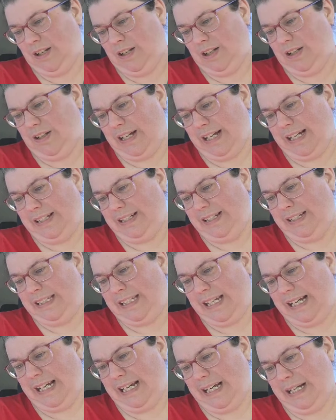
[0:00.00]
you get the
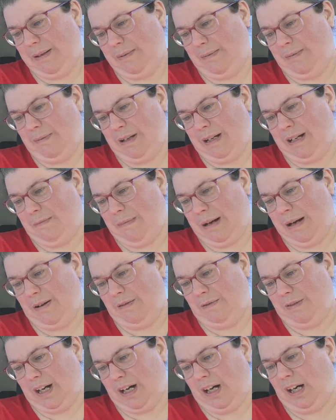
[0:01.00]
same amount
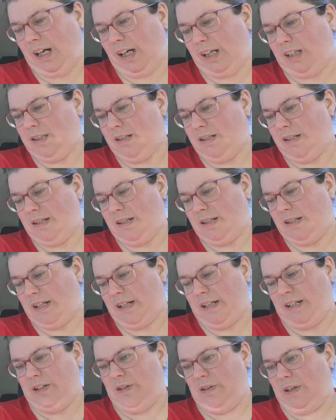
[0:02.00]
of cards
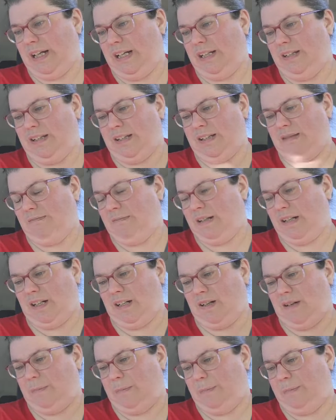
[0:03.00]
and you get this, you
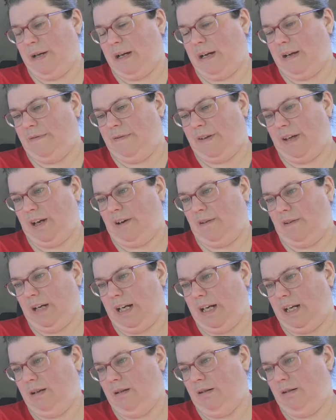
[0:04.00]
know, a
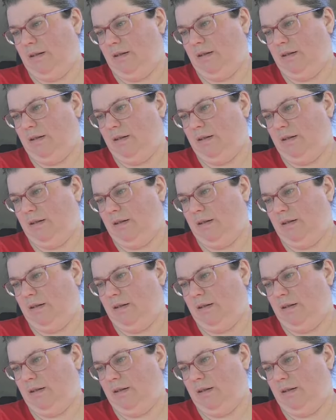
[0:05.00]
figurine.